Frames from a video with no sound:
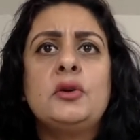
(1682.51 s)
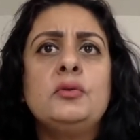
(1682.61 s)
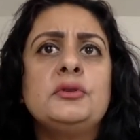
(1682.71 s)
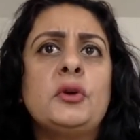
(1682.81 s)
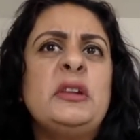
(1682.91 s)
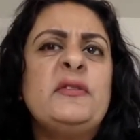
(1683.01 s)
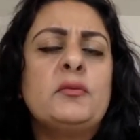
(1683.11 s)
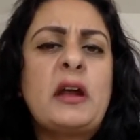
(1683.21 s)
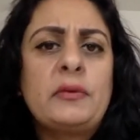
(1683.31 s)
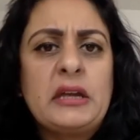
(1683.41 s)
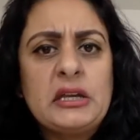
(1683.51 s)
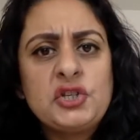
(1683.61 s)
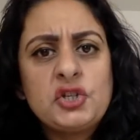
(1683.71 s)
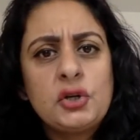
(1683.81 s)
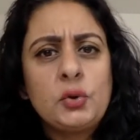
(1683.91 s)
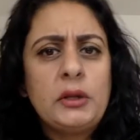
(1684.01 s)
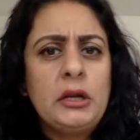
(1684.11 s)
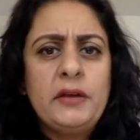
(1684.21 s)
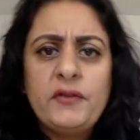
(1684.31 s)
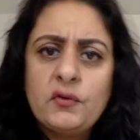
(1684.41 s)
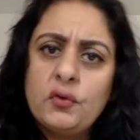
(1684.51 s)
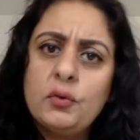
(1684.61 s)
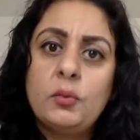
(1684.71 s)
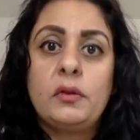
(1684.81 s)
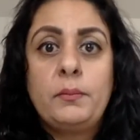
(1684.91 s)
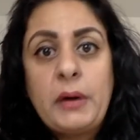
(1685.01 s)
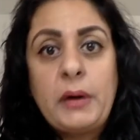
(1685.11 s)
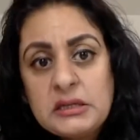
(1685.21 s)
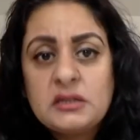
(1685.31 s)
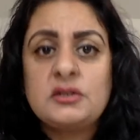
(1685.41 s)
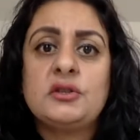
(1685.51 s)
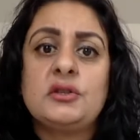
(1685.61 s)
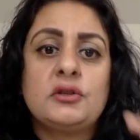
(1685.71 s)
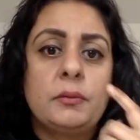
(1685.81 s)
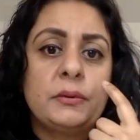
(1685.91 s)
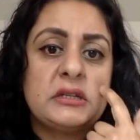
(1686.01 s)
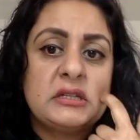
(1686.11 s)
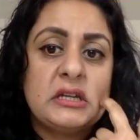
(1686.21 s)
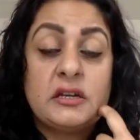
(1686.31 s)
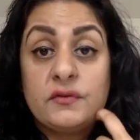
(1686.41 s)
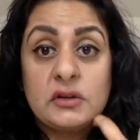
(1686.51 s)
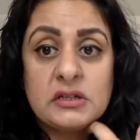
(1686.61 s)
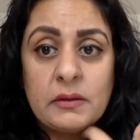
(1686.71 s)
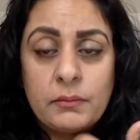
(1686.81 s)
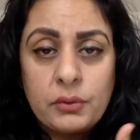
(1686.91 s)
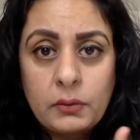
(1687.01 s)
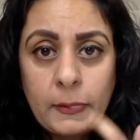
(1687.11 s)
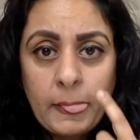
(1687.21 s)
don't leave them around the kitchen or in the living room or on the banisters at the top of the stairs, for example.